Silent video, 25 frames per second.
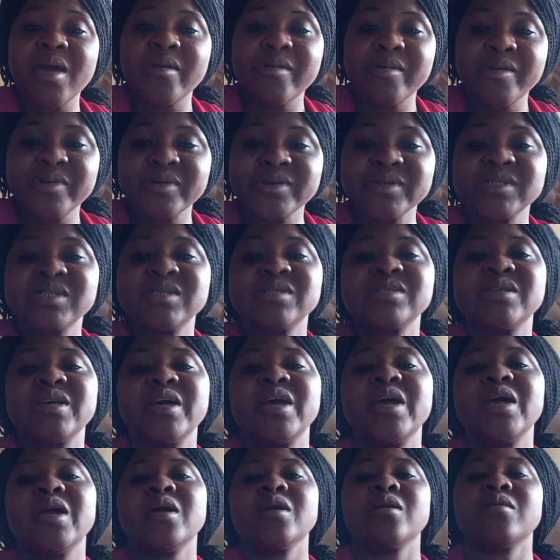errors
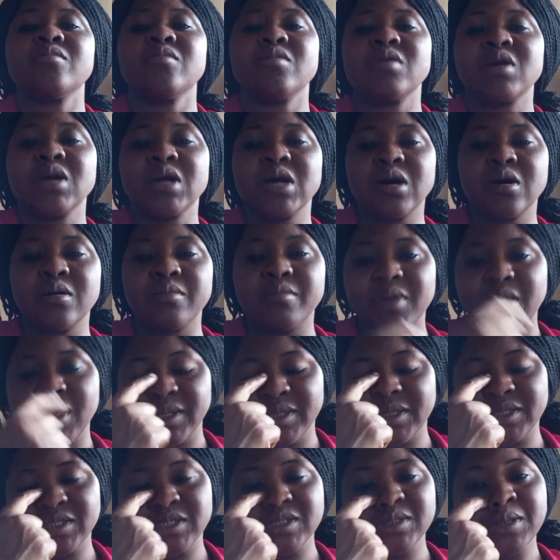they
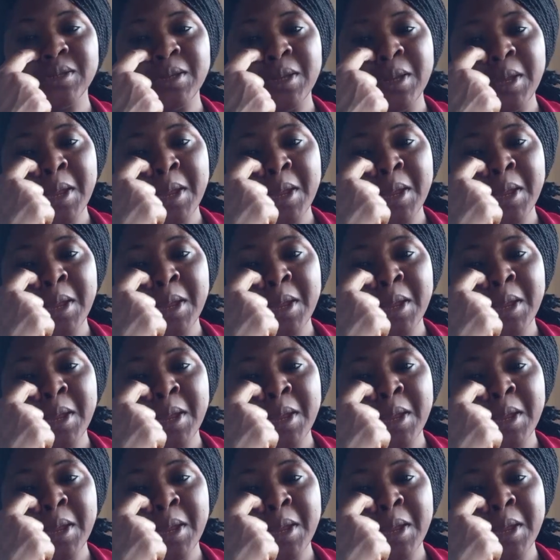commit.